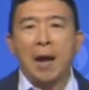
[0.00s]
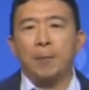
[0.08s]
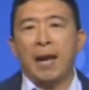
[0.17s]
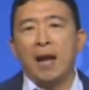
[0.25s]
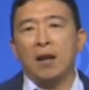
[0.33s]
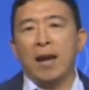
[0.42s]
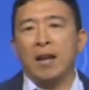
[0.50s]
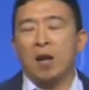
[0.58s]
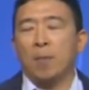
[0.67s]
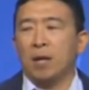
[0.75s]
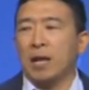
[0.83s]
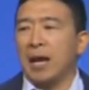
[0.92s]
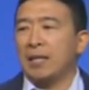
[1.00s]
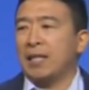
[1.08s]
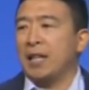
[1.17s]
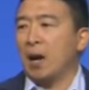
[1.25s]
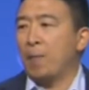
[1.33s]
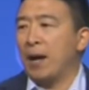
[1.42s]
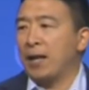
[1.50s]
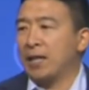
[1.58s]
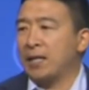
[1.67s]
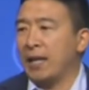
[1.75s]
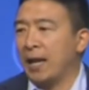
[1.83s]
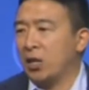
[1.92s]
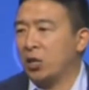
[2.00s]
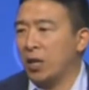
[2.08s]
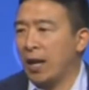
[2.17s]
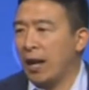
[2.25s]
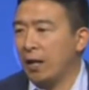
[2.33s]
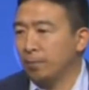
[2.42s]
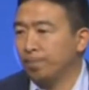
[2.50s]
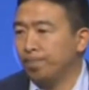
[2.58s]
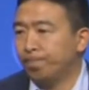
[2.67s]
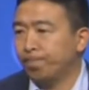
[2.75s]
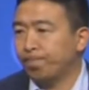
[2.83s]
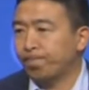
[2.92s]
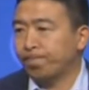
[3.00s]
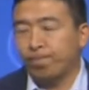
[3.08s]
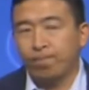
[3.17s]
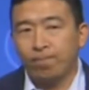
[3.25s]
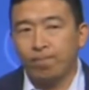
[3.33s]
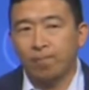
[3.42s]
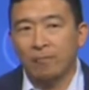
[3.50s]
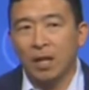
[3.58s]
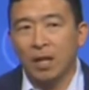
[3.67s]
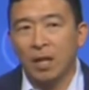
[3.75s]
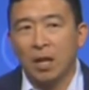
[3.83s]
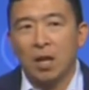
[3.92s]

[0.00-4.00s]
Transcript: I am candidate number 19 up on this stage today. Oh, that's